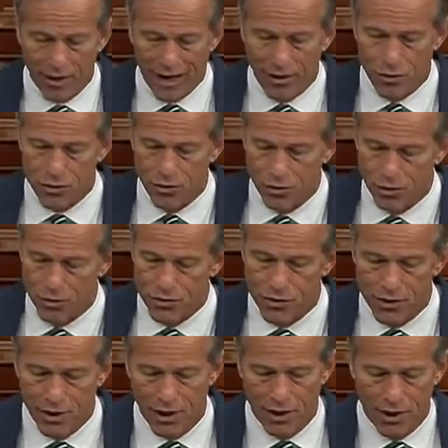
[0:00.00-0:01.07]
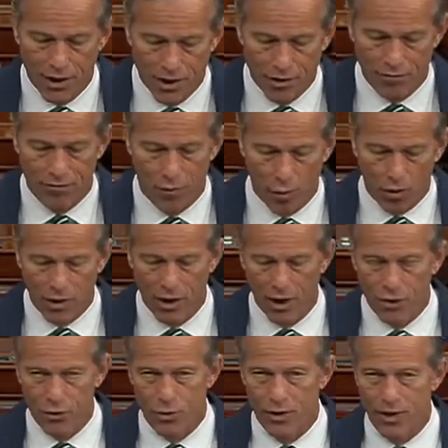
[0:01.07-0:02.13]
households four
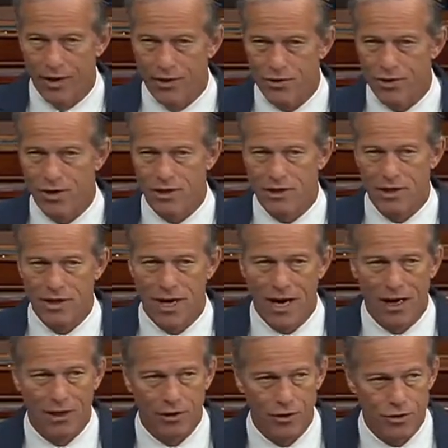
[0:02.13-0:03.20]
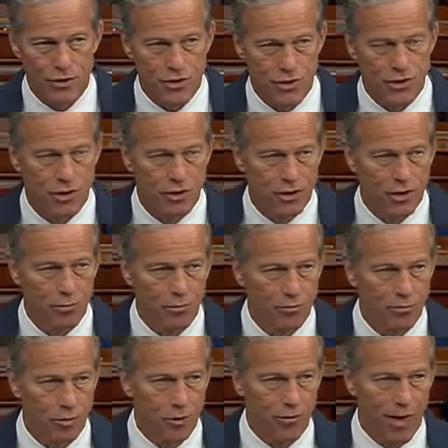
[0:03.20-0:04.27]
hundred sixty dollars
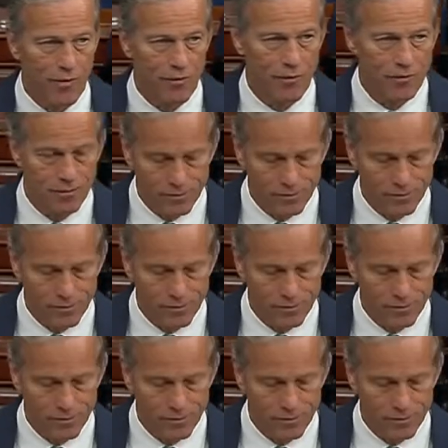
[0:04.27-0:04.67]
per month.